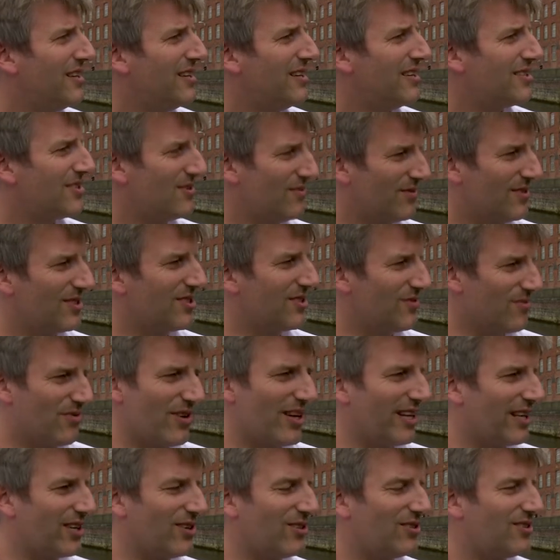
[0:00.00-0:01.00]
Some
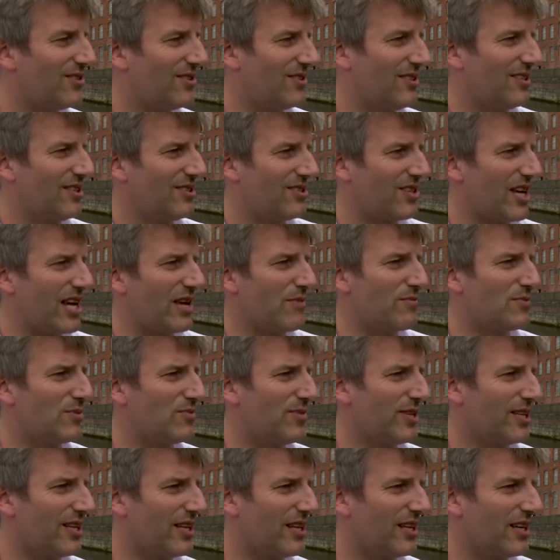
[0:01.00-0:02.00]
really good schemes,
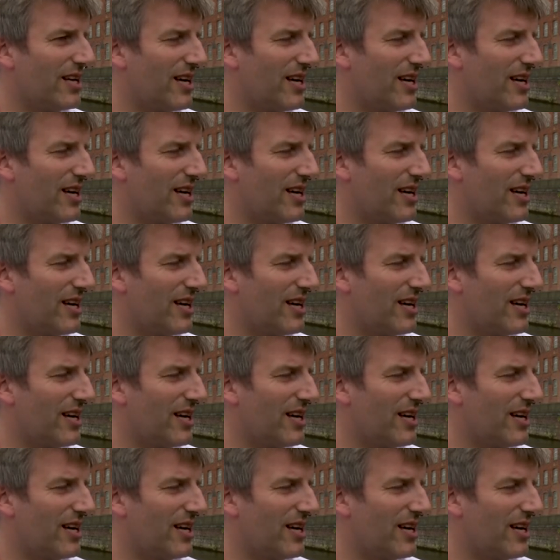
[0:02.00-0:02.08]
but